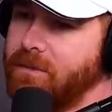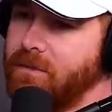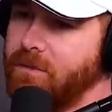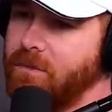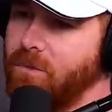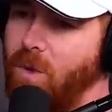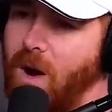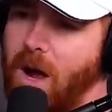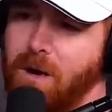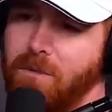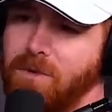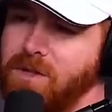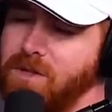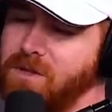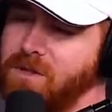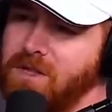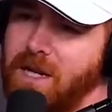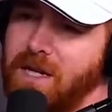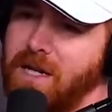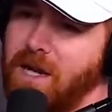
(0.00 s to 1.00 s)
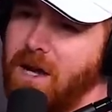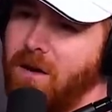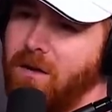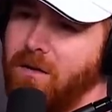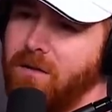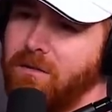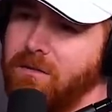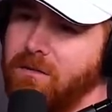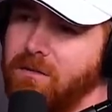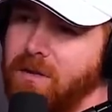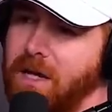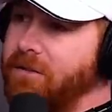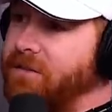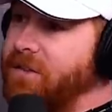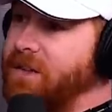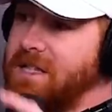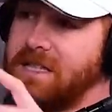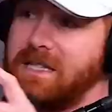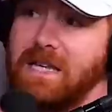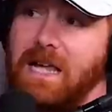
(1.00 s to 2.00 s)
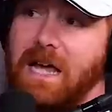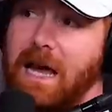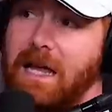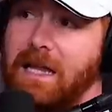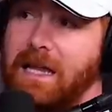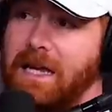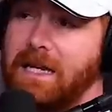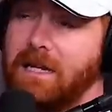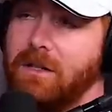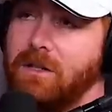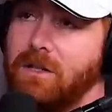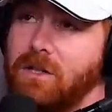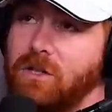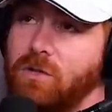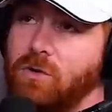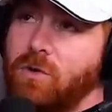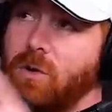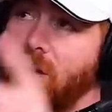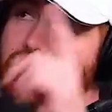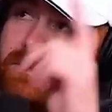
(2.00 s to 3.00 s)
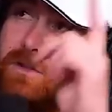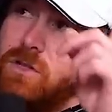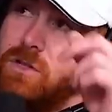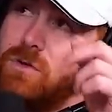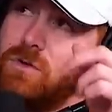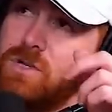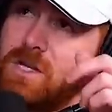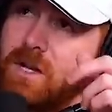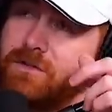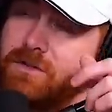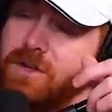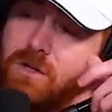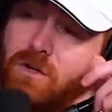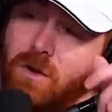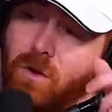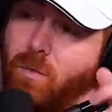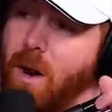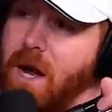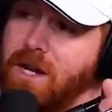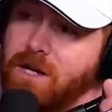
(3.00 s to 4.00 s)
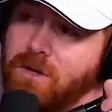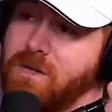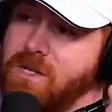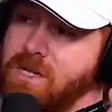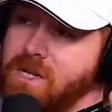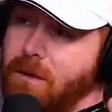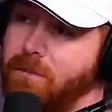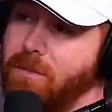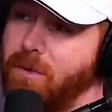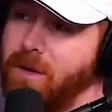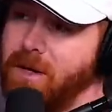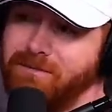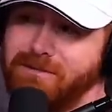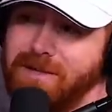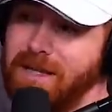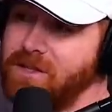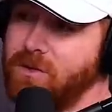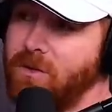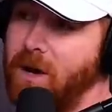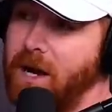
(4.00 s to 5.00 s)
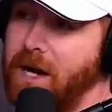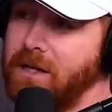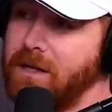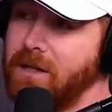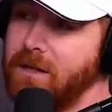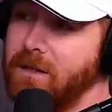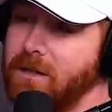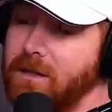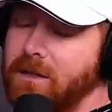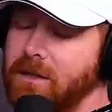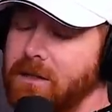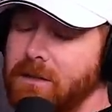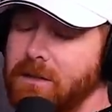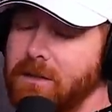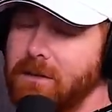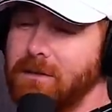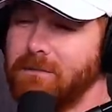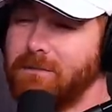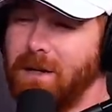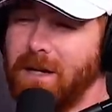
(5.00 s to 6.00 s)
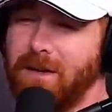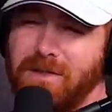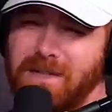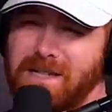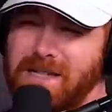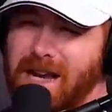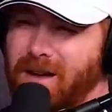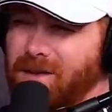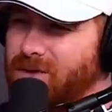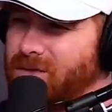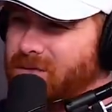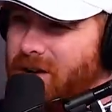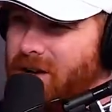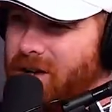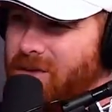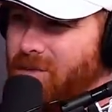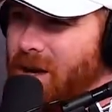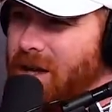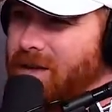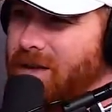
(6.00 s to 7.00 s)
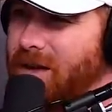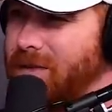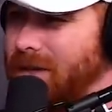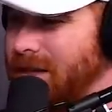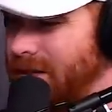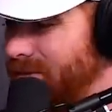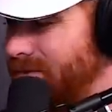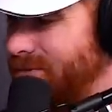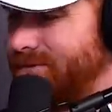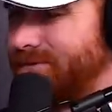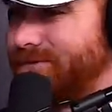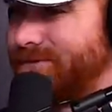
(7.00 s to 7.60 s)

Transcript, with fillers: why would you say no? If it uh, like you don't have to do stuff that you don't want to do at some point, that's great. Oh right, yeah. But if it sounds fun, why? I mean,